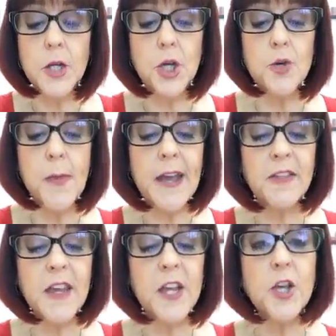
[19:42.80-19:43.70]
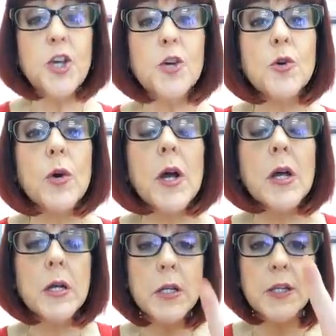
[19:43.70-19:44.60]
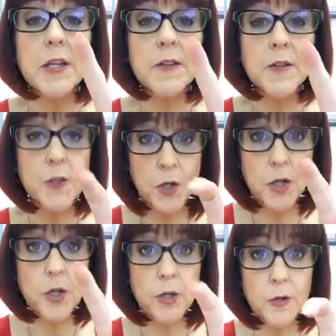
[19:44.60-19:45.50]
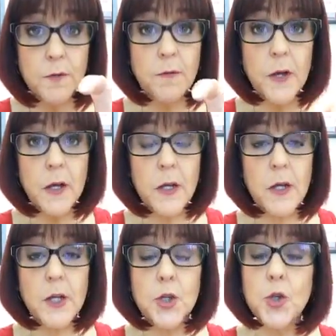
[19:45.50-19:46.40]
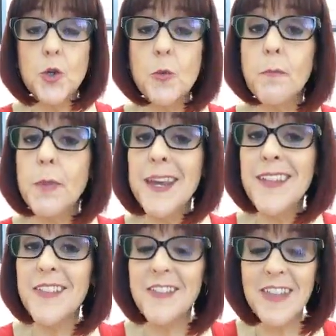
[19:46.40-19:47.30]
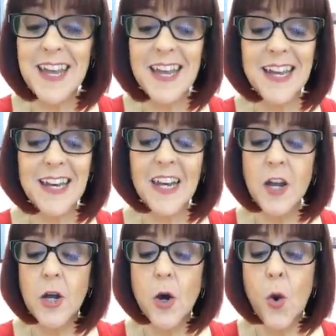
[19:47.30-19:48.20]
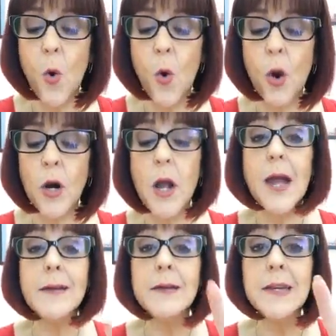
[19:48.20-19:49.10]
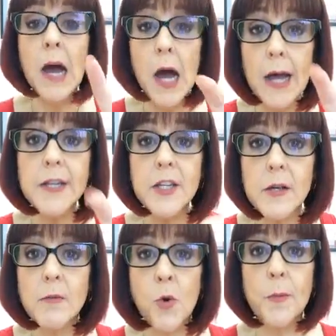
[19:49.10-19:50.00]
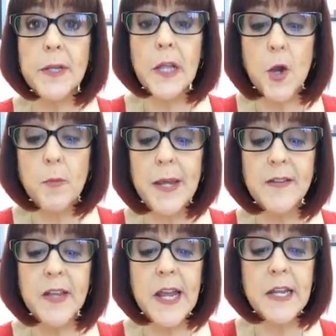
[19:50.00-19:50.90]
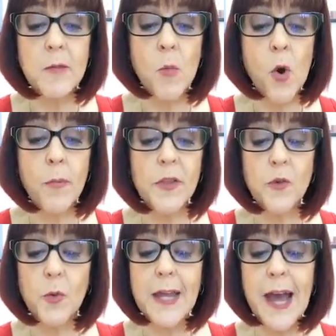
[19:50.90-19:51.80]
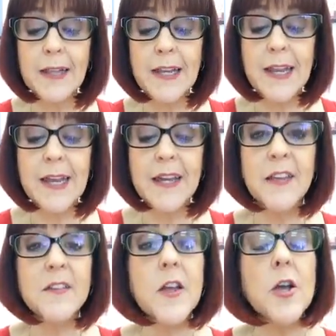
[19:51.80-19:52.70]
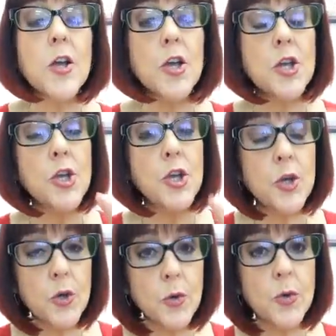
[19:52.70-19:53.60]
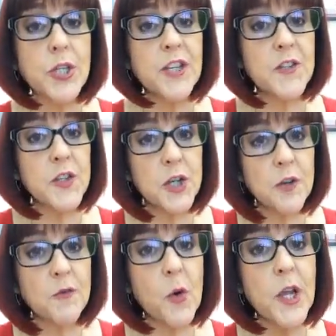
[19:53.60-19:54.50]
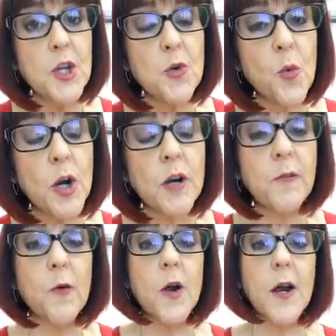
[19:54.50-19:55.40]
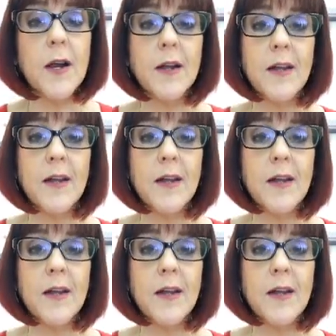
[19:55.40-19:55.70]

You may think you deserve to be thin or not morbidly obese anymore, but the reality is you deserve what you work for.